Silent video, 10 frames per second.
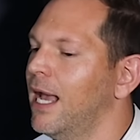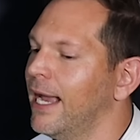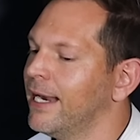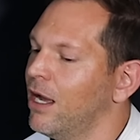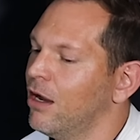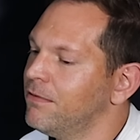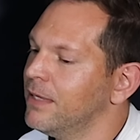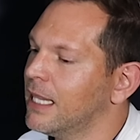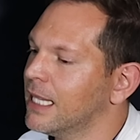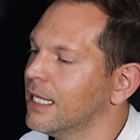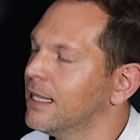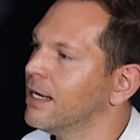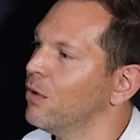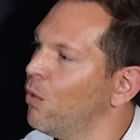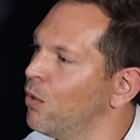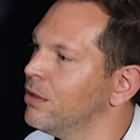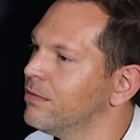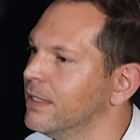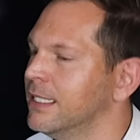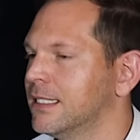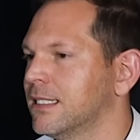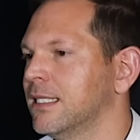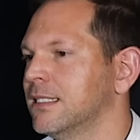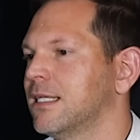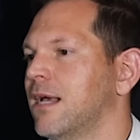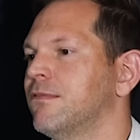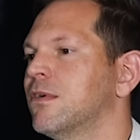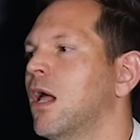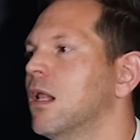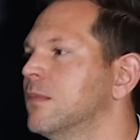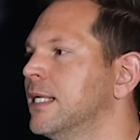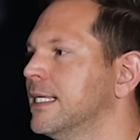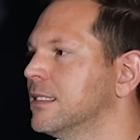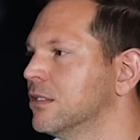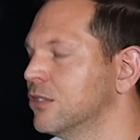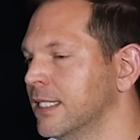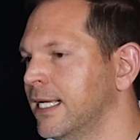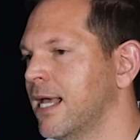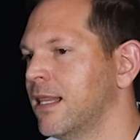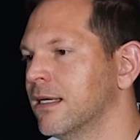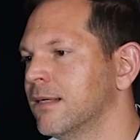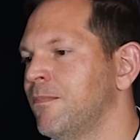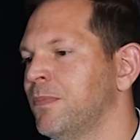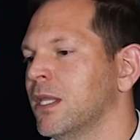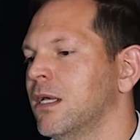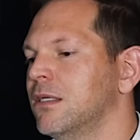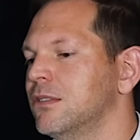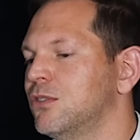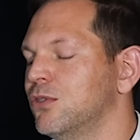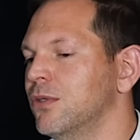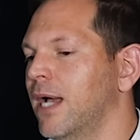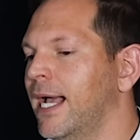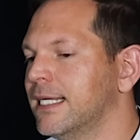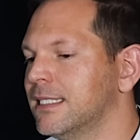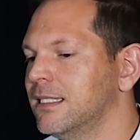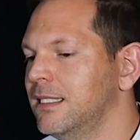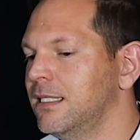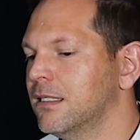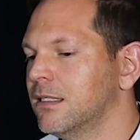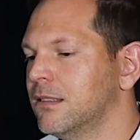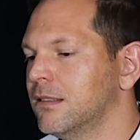And I often think that all of these things have culminated together to actually